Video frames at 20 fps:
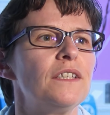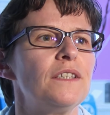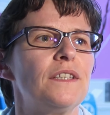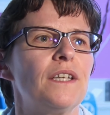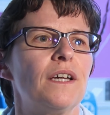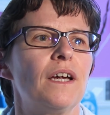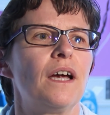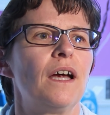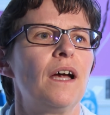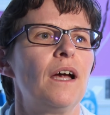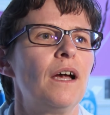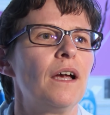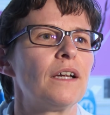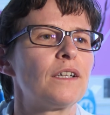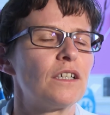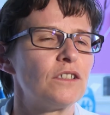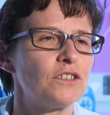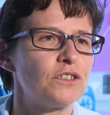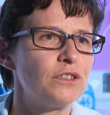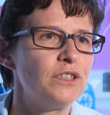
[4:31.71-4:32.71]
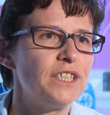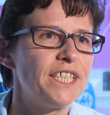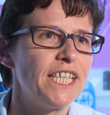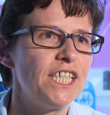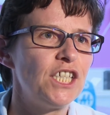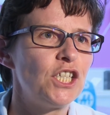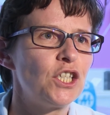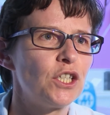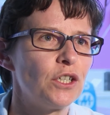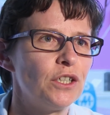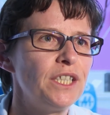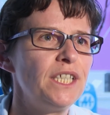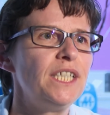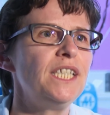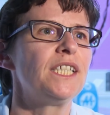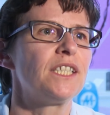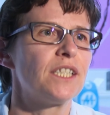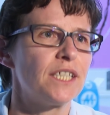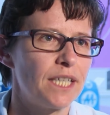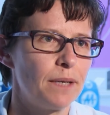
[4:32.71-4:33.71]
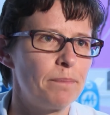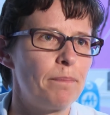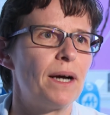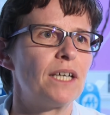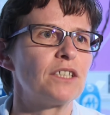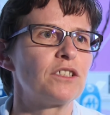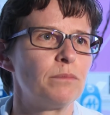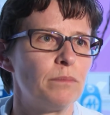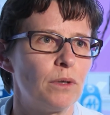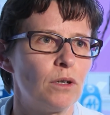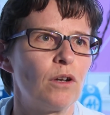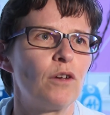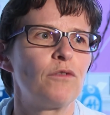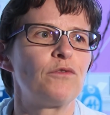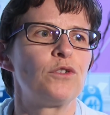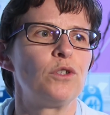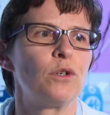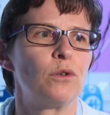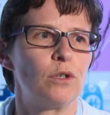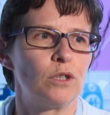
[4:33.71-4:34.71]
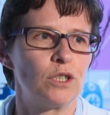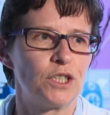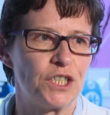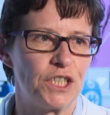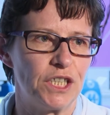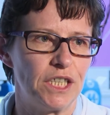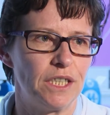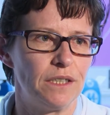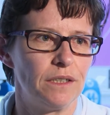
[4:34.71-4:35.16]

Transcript: the consultation in the Department of Urology.